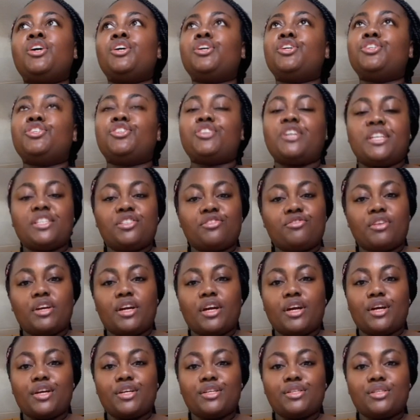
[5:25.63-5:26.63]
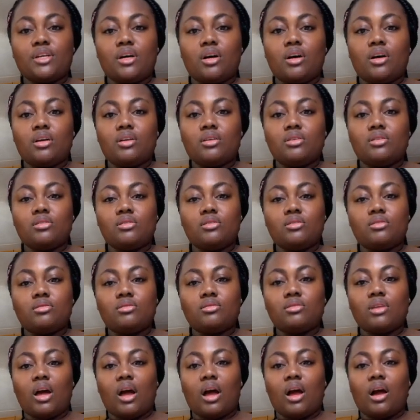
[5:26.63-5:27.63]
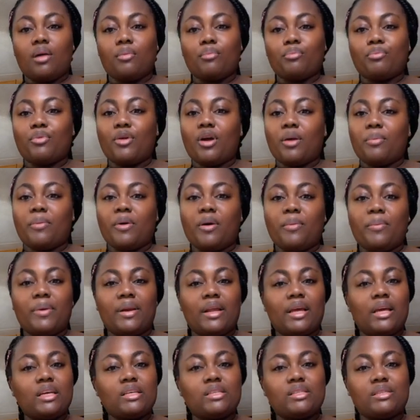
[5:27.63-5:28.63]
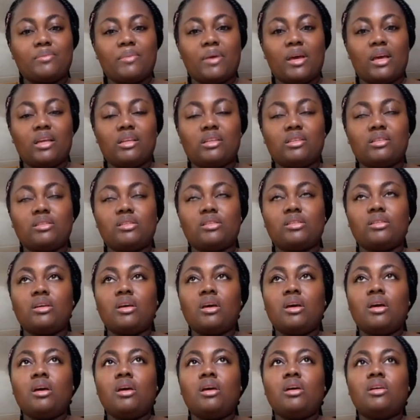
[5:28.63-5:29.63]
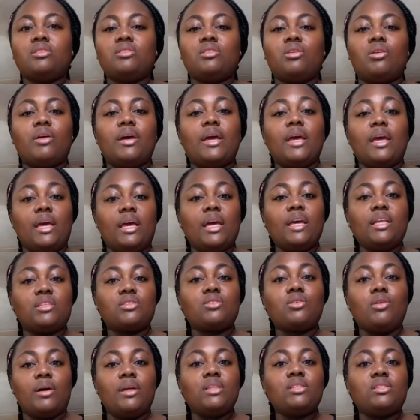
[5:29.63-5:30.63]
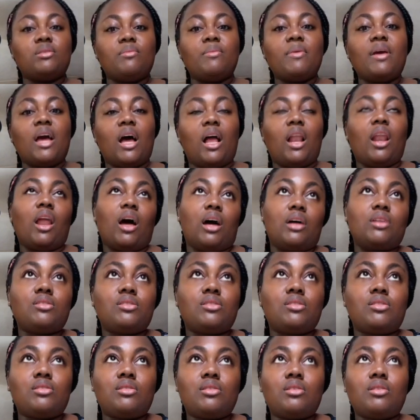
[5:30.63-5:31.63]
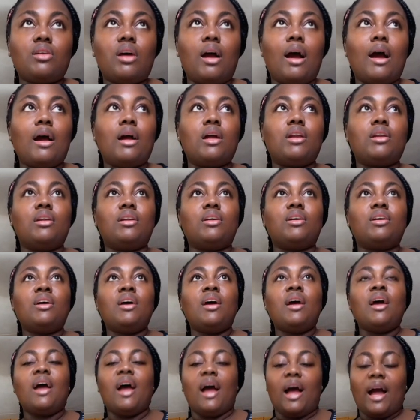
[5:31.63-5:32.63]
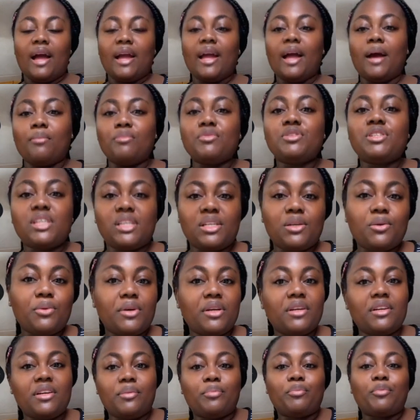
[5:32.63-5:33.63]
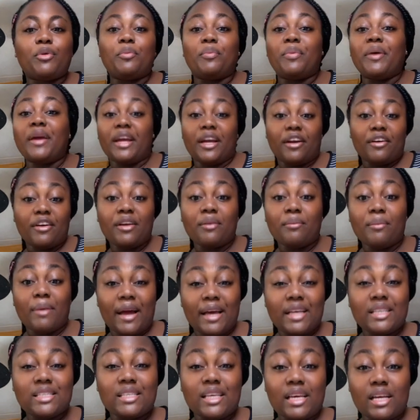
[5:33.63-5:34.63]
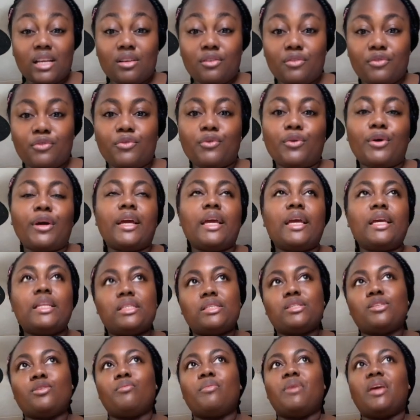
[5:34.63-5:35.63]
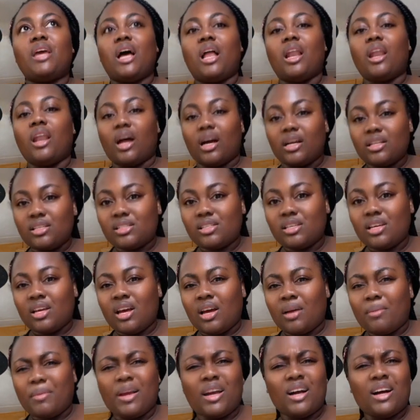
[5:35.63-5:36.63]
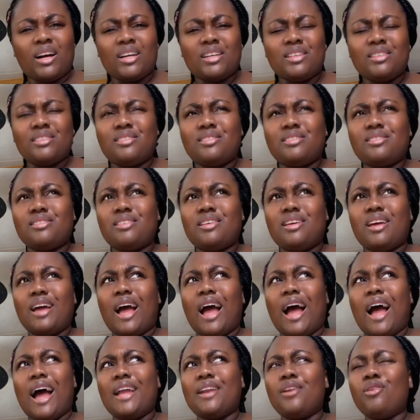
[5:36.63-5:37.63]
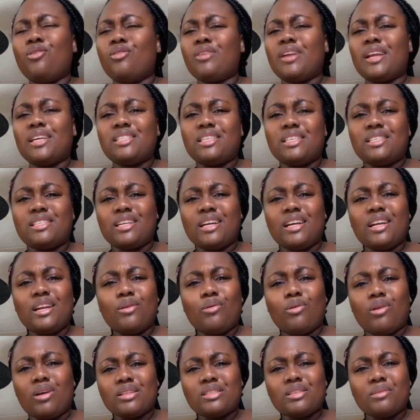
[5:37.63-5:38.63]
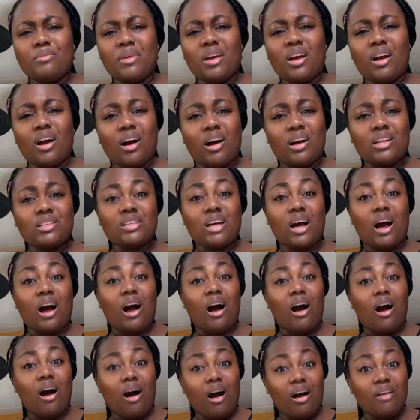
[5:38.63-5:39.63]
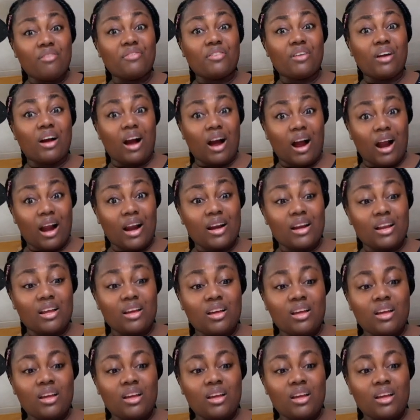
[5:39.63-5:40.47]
dress rehearsals, proper placements. So it's going to be a lot. And I am genuinely preparing myself for it to be a lot, because I don't necessarily want to be caught off guard.